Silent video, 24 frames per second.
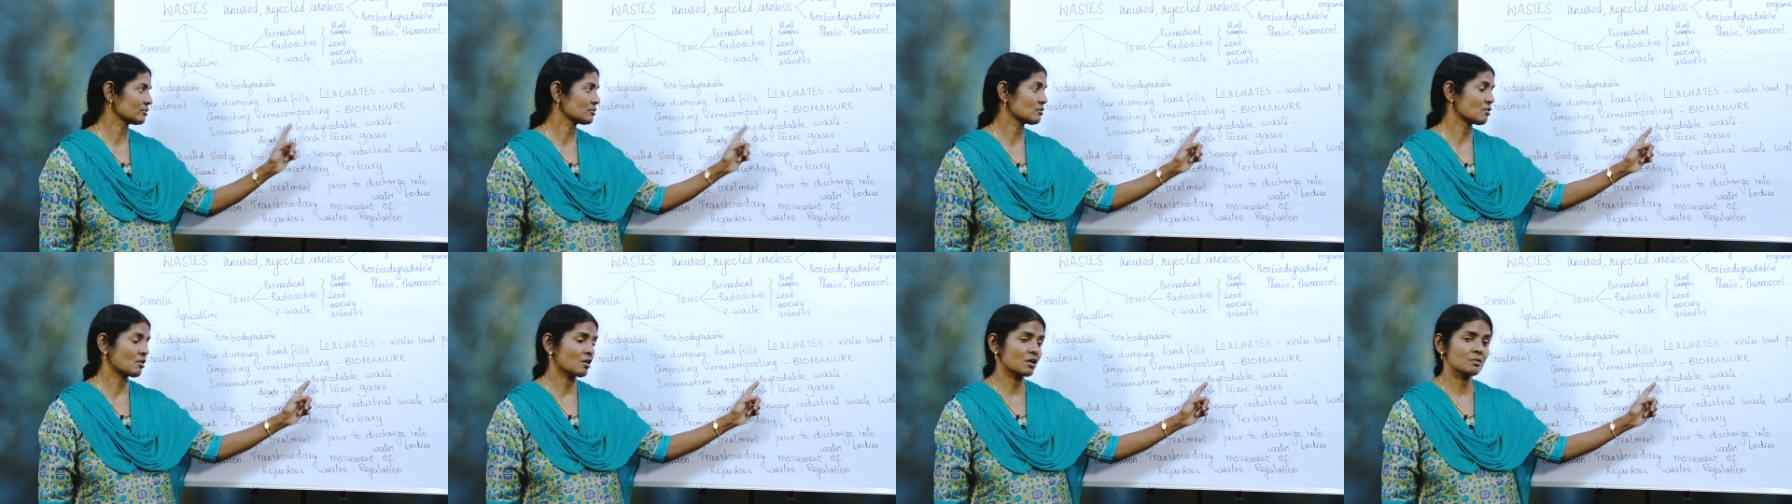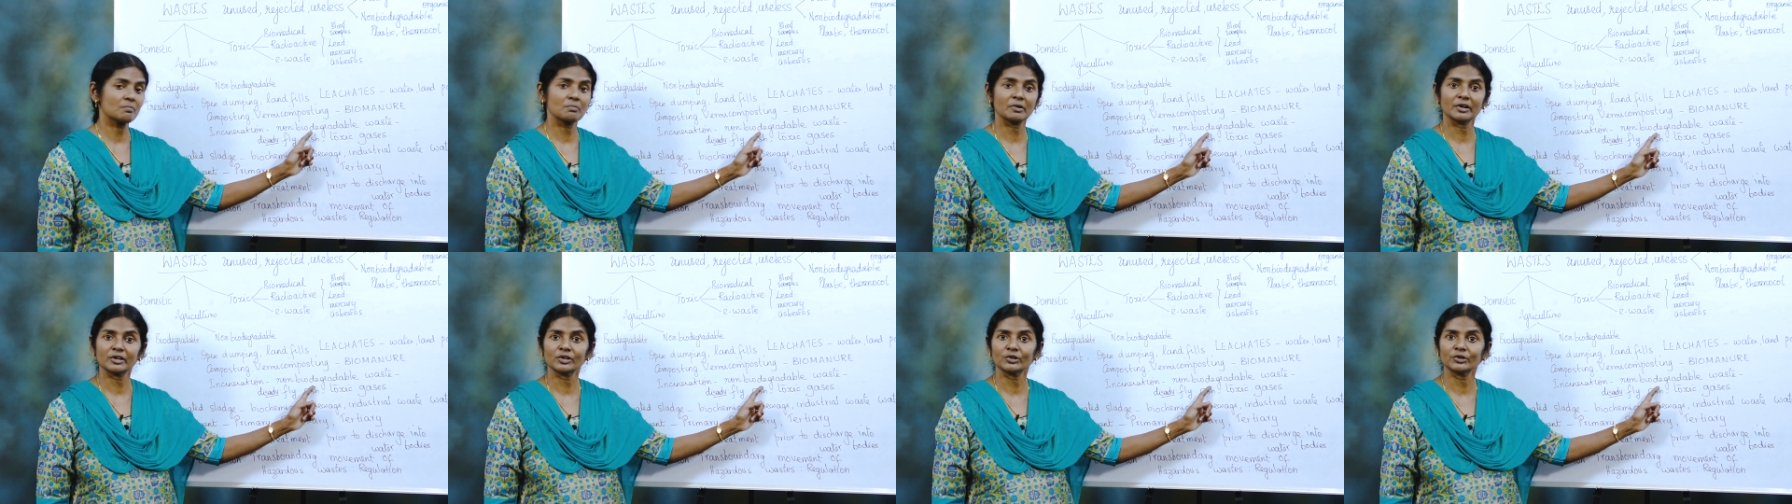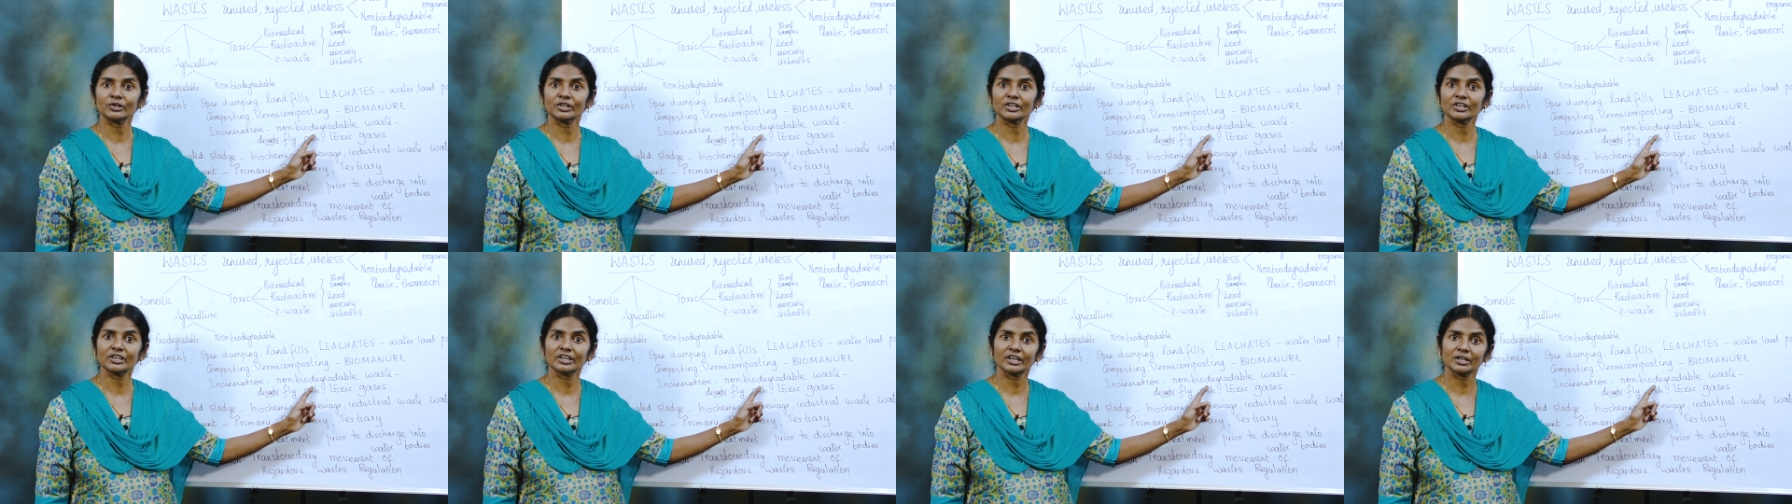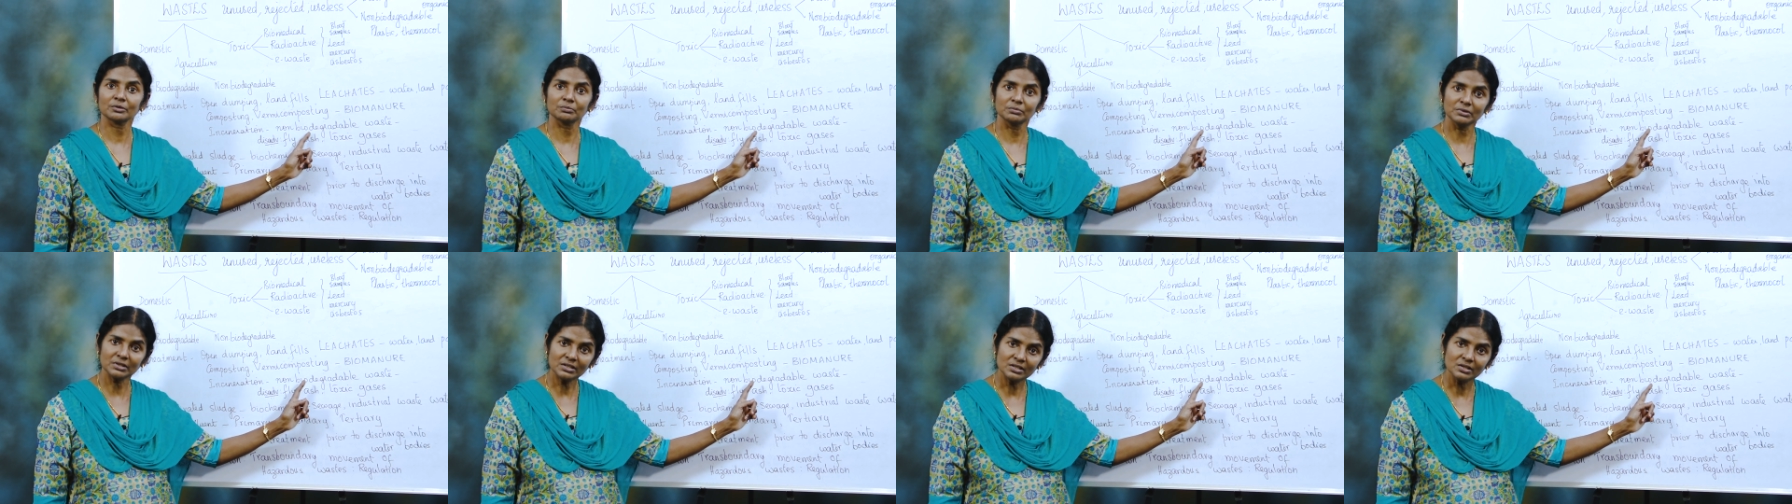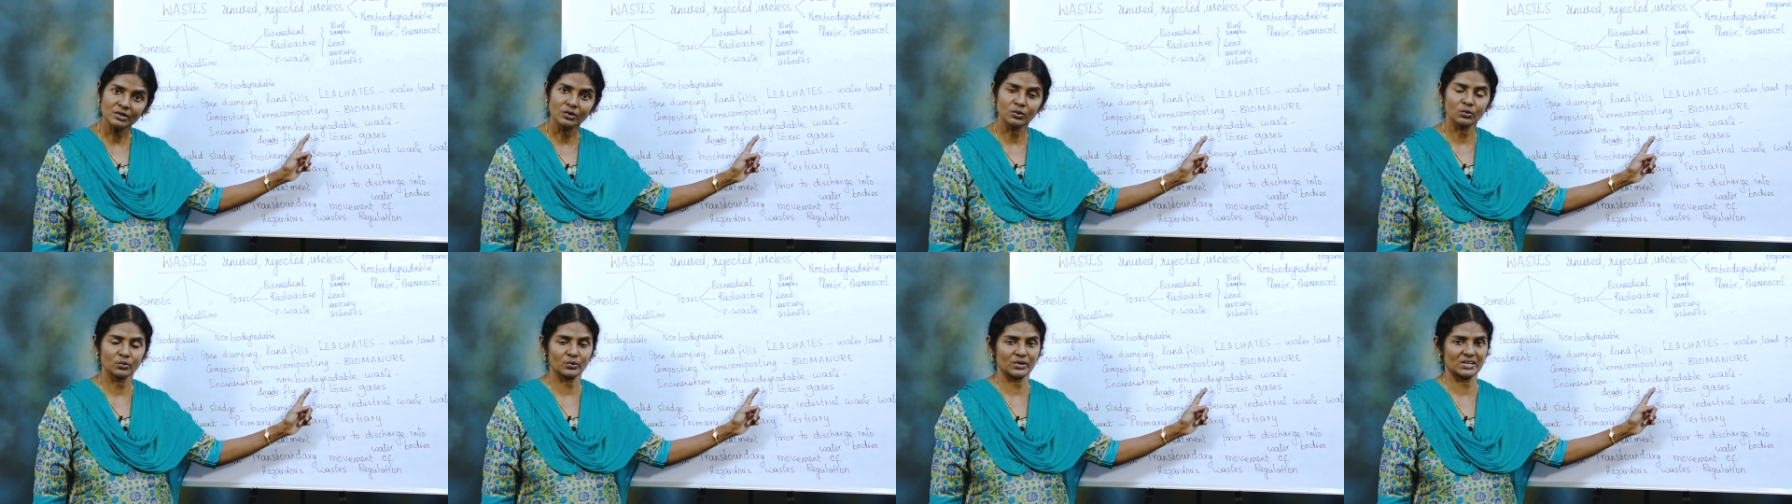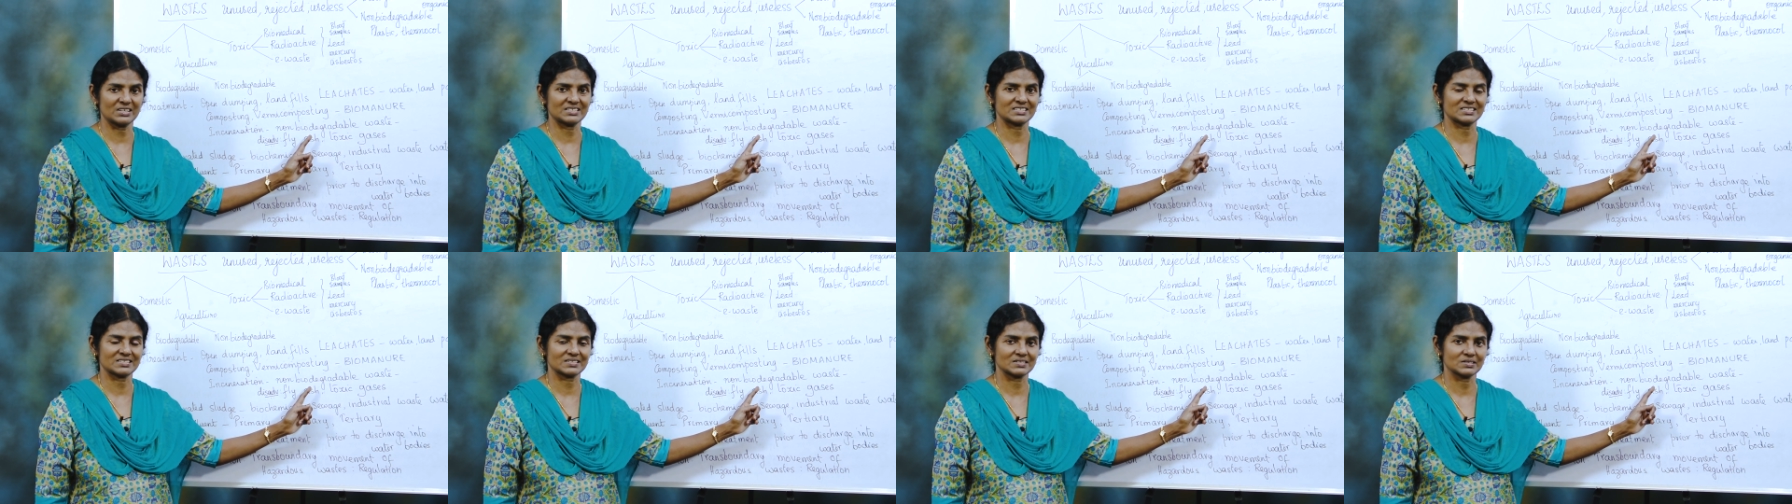non-biodegradable
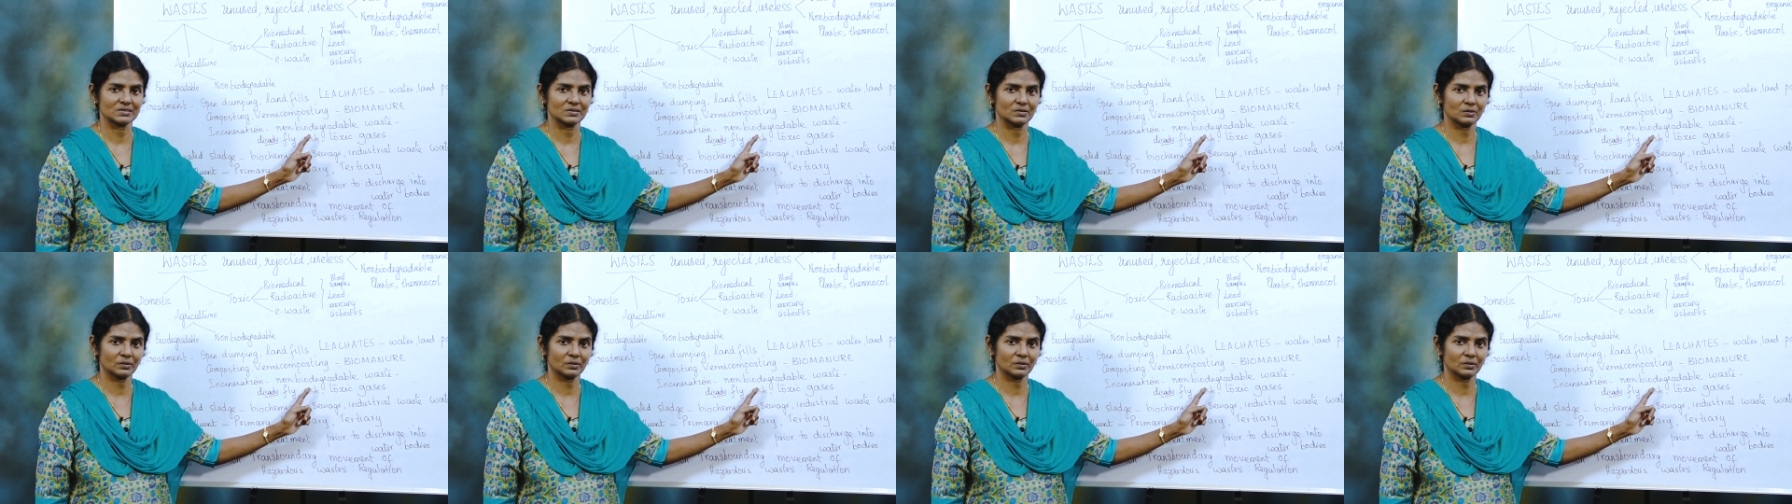waste.